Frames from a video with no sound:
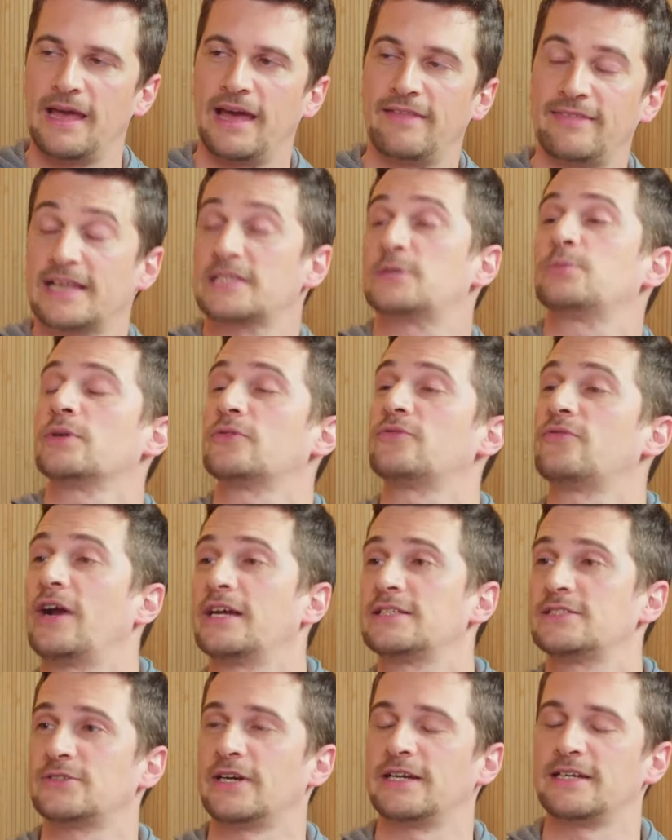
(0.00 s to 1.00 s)
And that's what
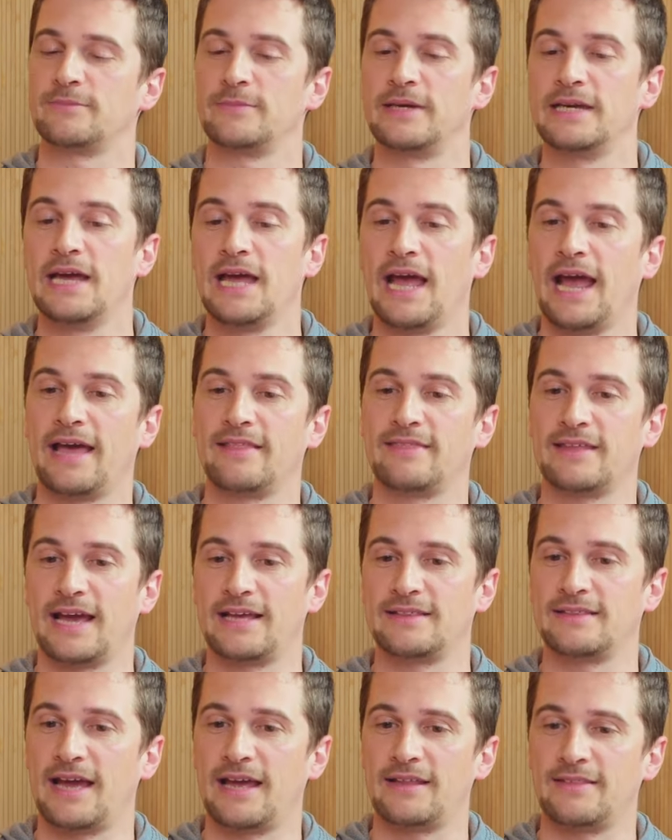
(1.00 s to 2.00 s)
frustrated me. And
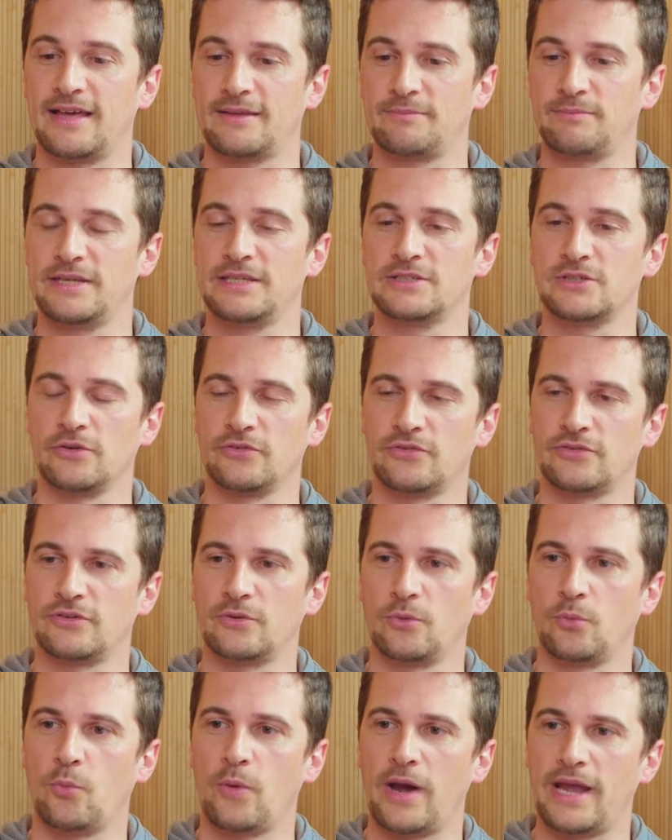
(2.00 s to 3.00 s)
and and that means also
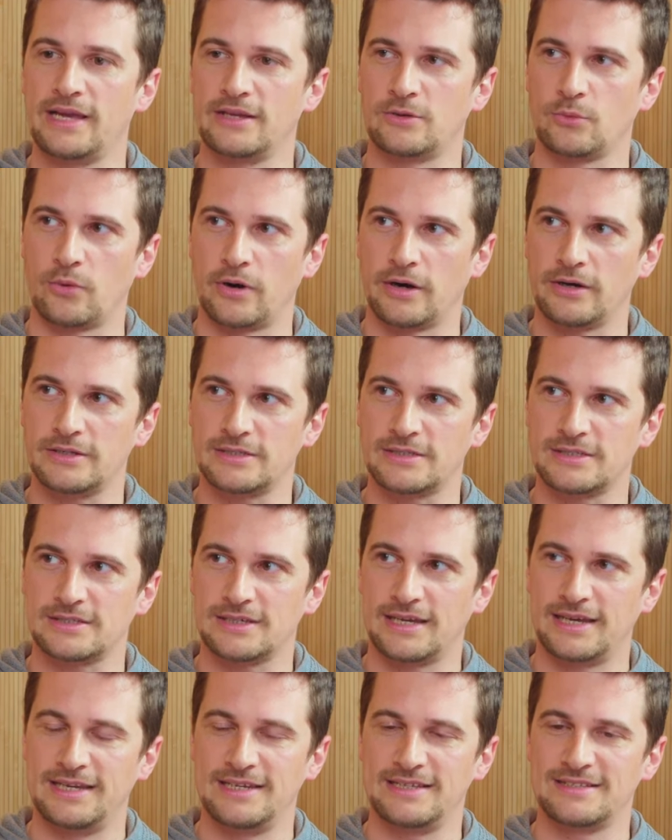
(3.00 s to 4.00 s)
the way it
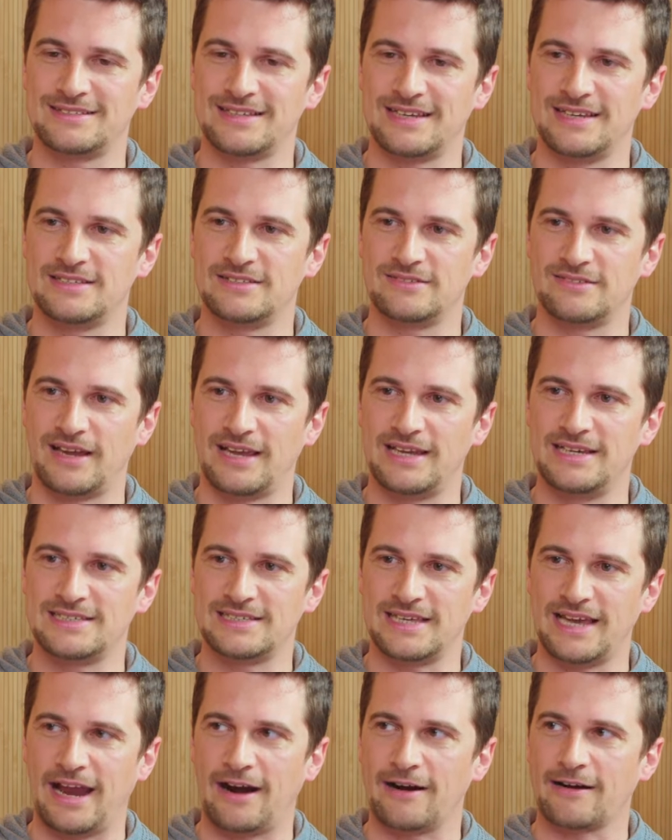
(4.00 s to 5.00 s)
works is is
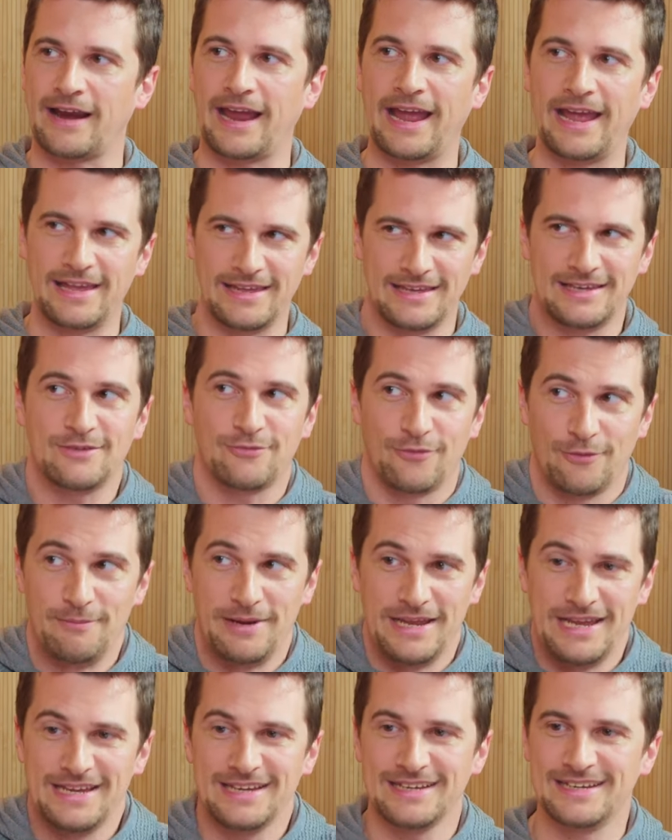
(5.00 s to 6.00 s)
is archaic for
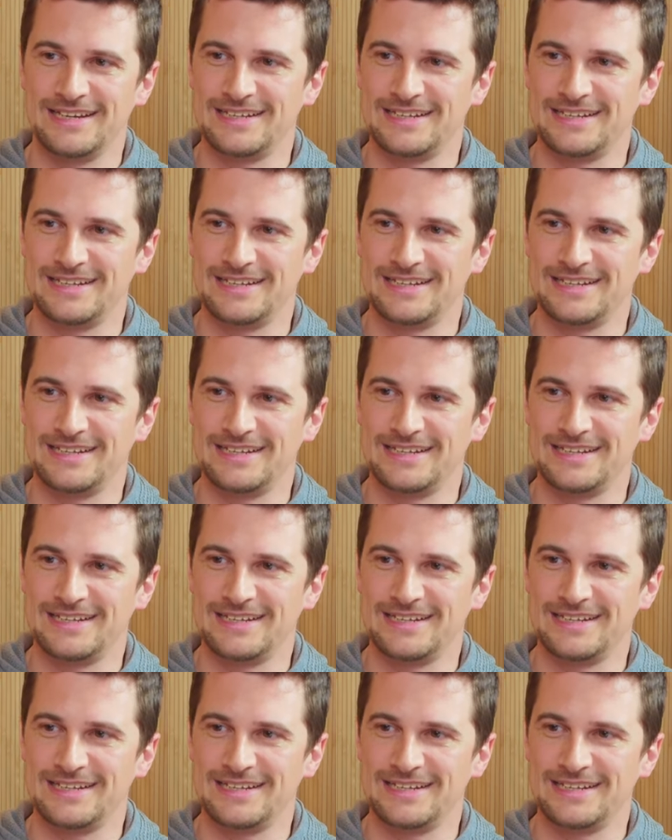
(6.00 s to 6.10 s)
me.